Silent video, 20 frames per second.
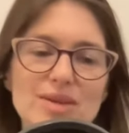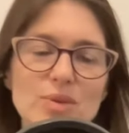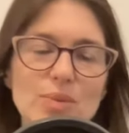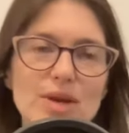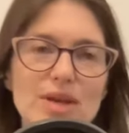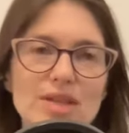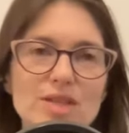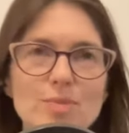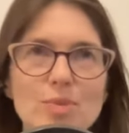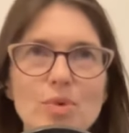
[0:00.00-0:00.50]
and we
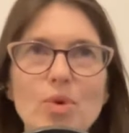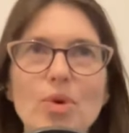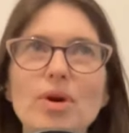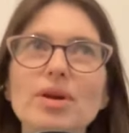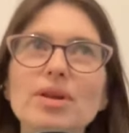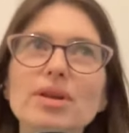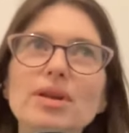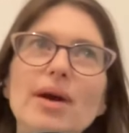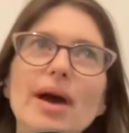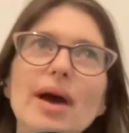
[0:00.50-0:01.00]

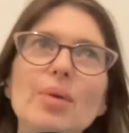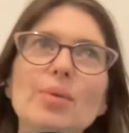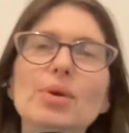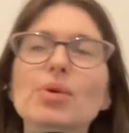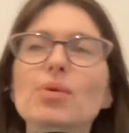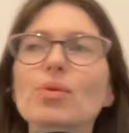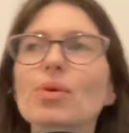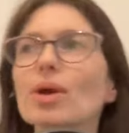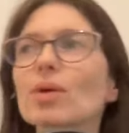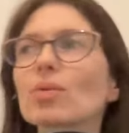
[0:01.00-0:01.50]
explored you know how we
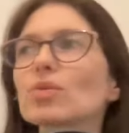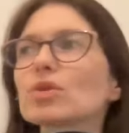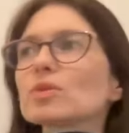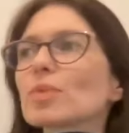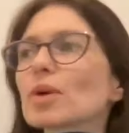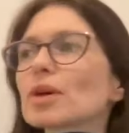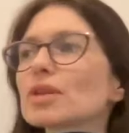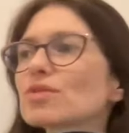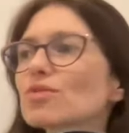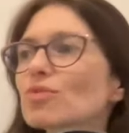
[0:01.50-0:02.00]
create
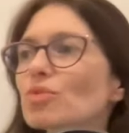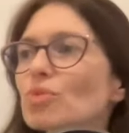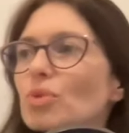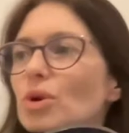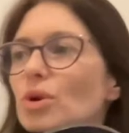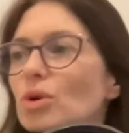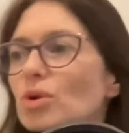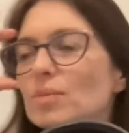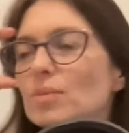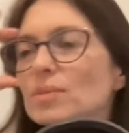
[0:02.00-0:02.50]
responsive
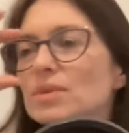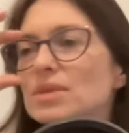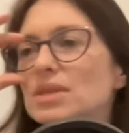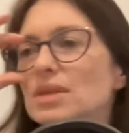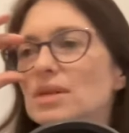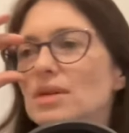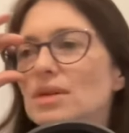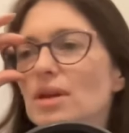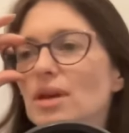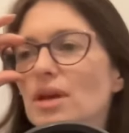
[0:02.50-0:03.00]
rooms
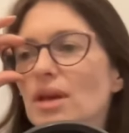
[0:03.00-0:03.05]
and